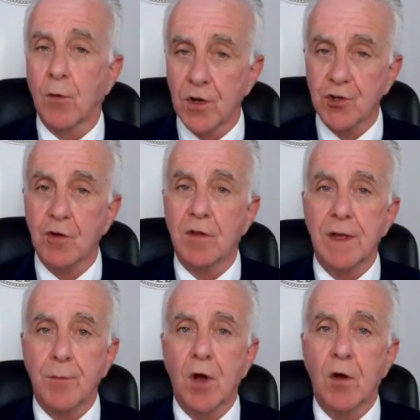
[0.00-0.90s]

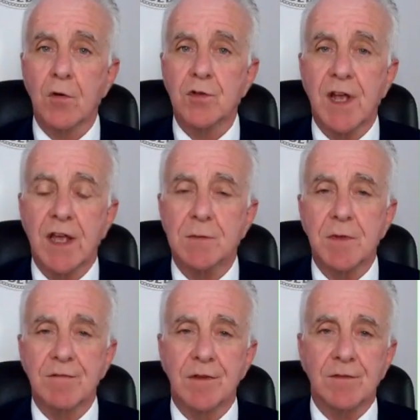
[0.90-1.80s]
originally opposed S
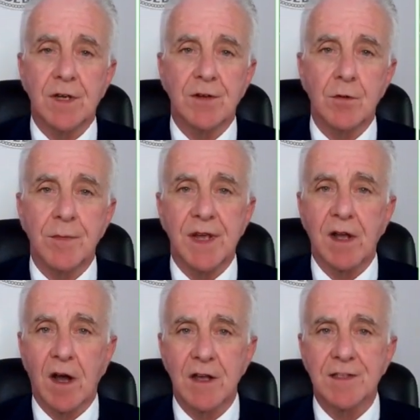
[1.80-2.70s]
B fifty-two
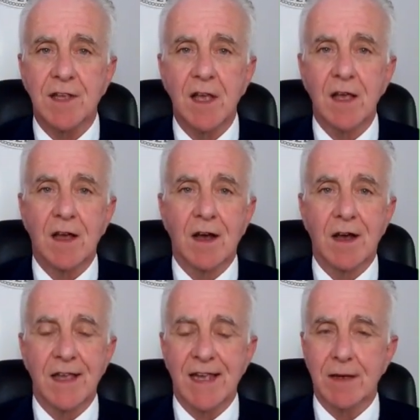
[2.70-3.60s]
because
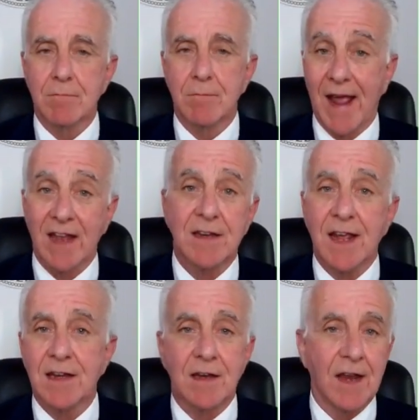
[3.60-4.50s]
uh, it
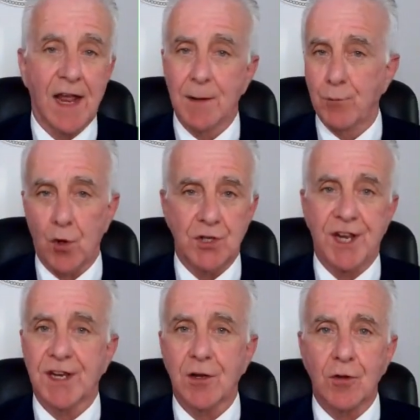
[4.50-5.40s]
mandated a
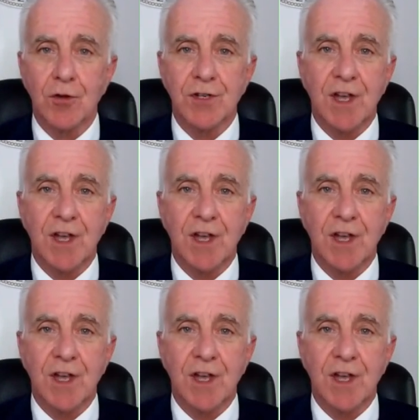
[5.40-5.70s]
particular